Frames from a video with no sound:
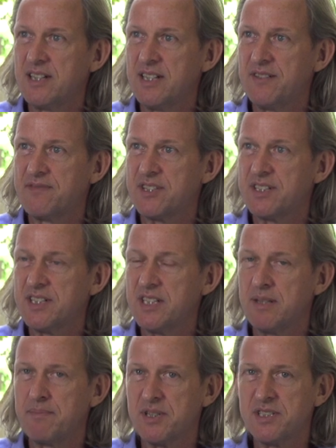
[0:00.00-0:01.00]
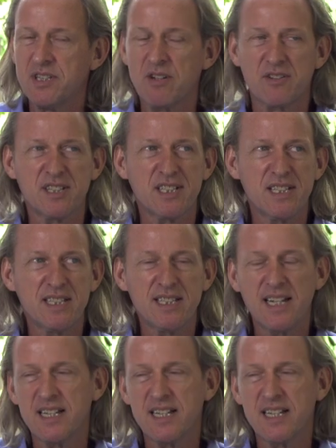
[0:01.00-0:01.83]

to leave the city, but you know, the city